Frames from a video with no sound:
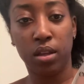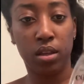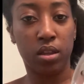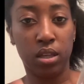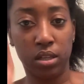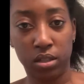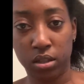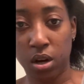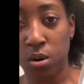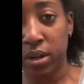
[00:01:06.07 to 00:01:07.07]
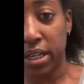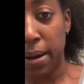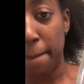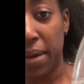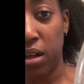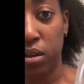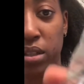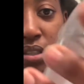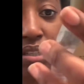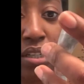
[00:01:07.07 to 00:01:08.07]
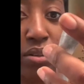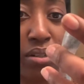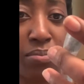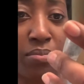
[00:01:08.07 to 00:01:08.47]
This coconut milk serum,